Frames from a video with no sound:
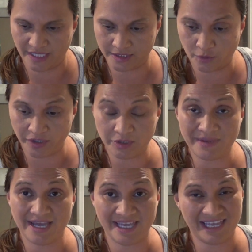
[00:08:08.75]
It's going to
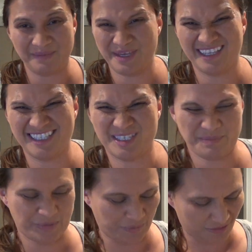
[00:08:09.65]
be a he because it's a
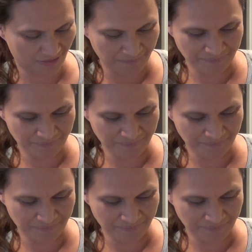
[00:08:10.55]
boot.